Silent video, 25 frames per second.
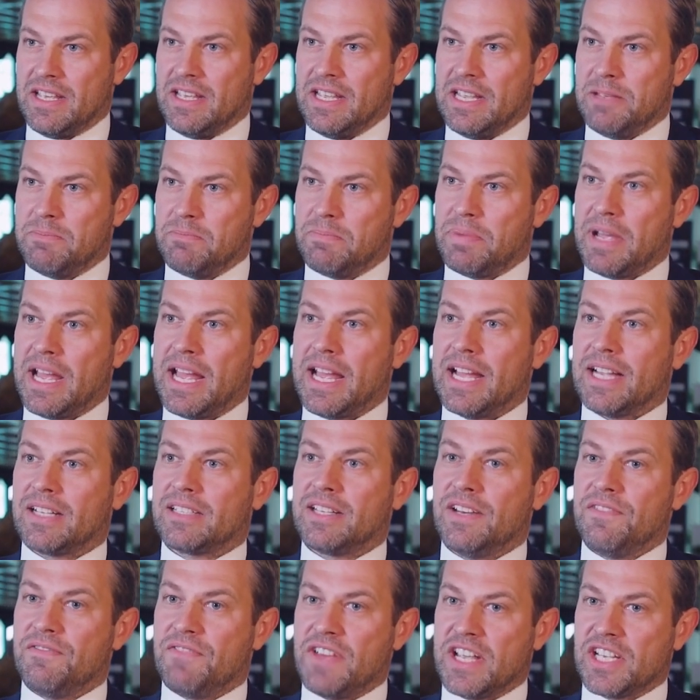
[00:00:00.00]

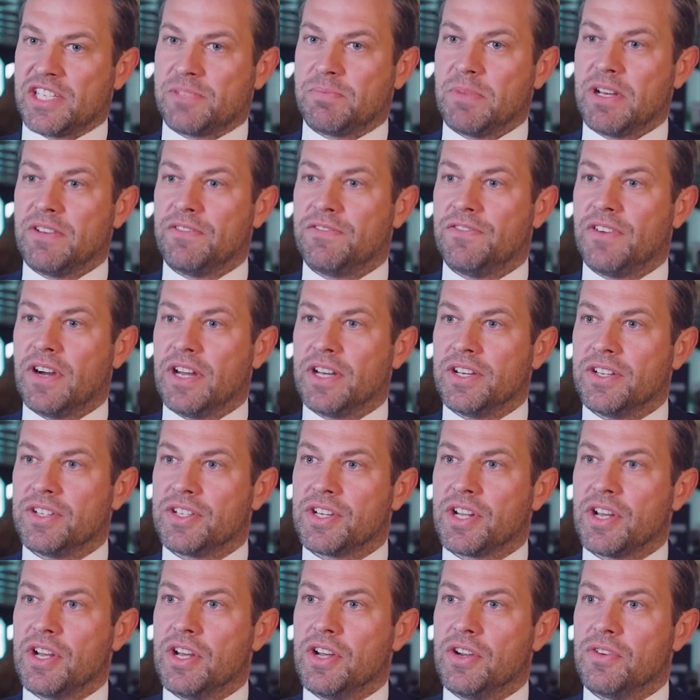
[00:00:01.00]
impact investment
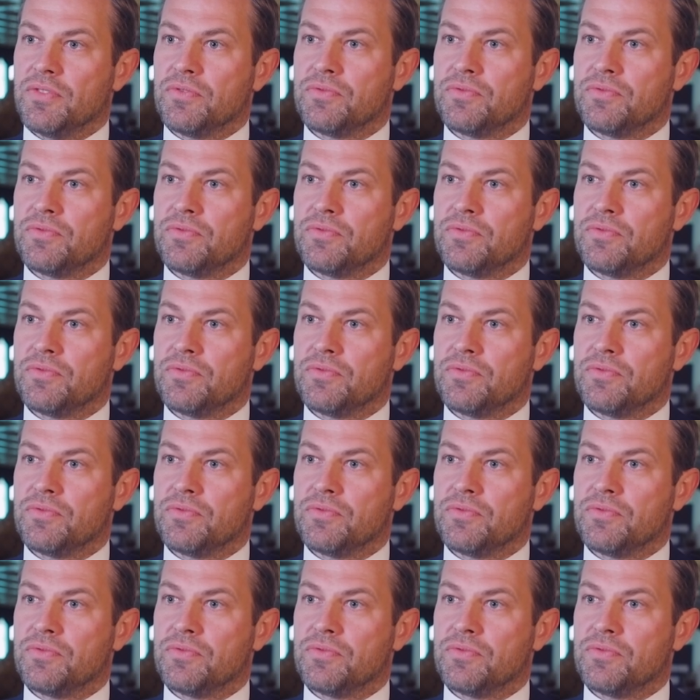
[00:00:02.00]
fund